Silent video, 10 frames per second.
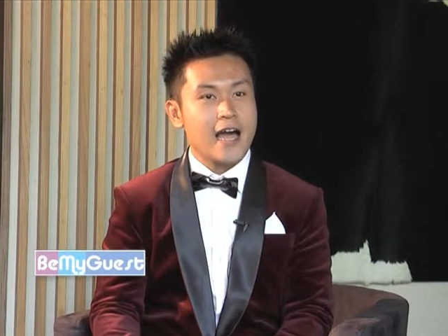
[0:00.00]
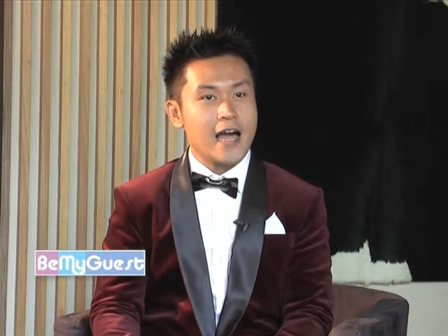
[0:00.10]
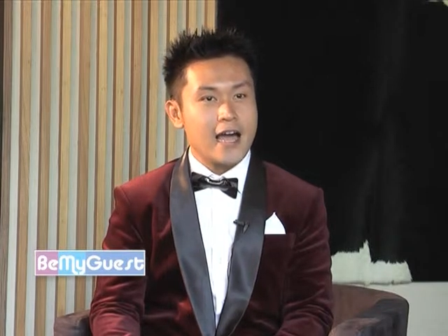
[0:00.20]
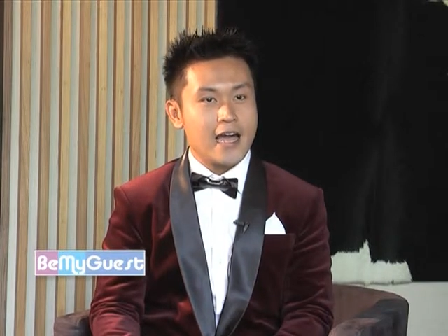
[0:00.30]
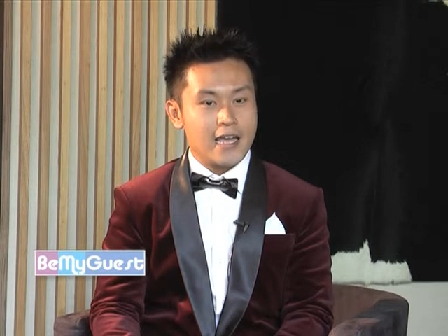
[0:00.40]

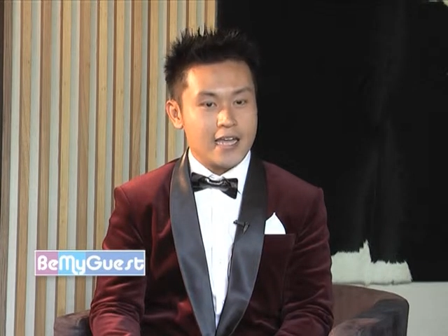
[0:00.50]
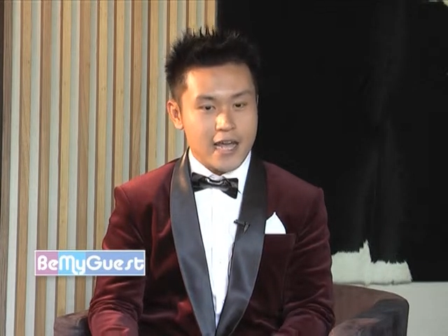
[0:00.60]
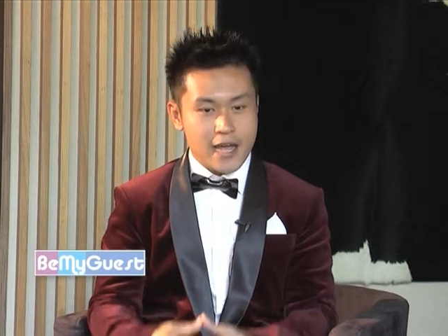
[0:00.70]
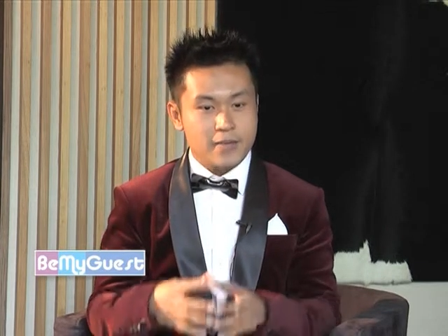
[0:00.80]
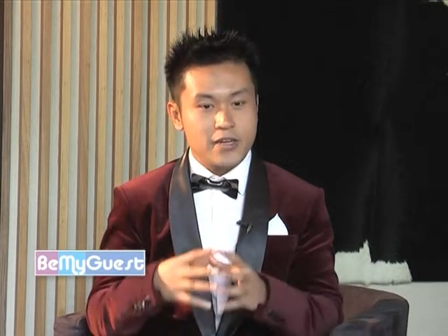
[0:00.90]
I
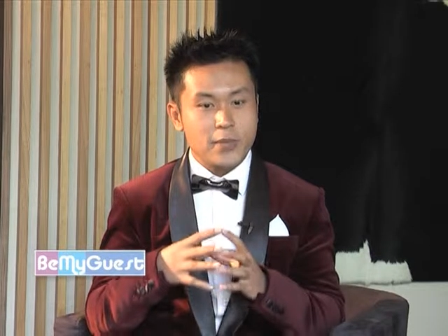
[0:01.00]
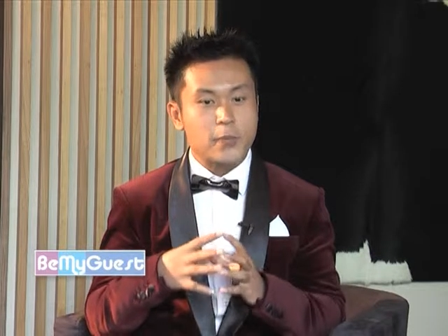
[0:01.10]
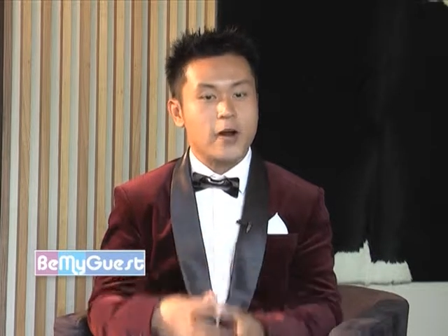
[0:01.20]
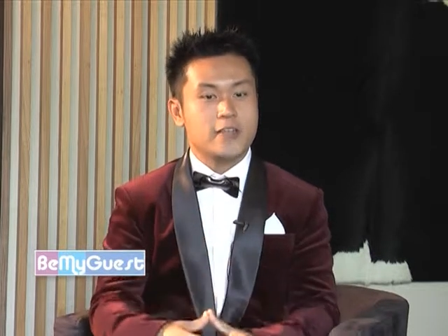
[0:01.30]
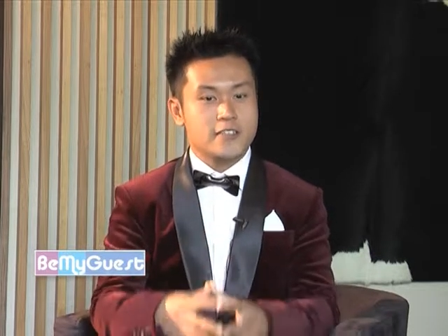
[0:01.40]
am in the
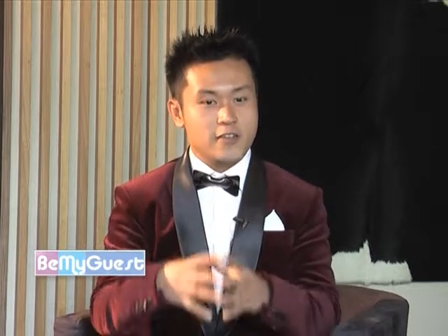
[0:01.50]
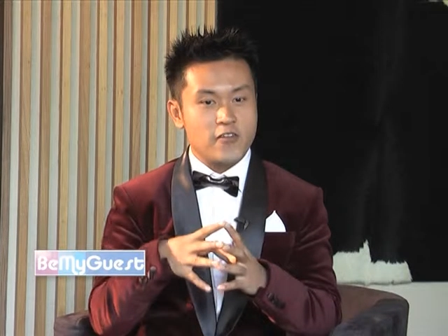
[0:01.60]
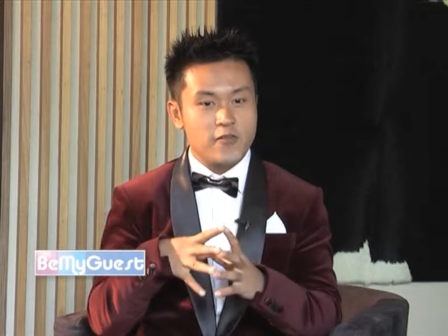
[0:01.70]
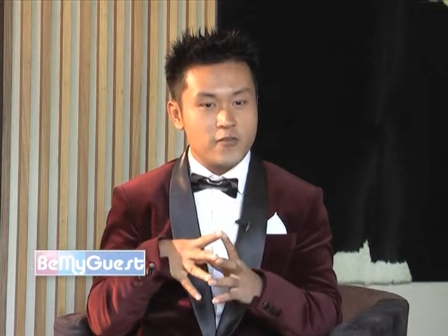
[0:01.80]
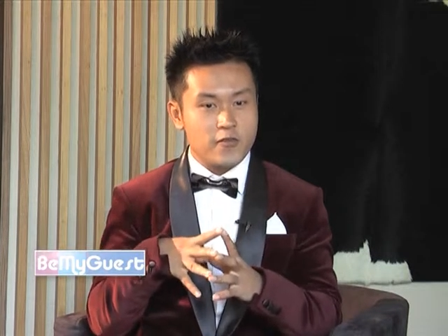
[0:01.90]
process
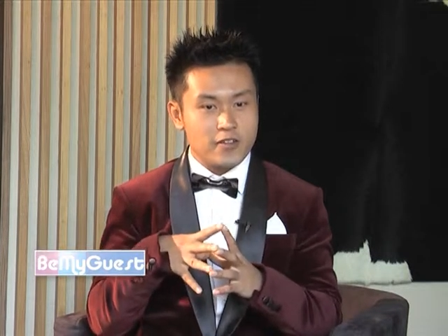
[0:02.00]
of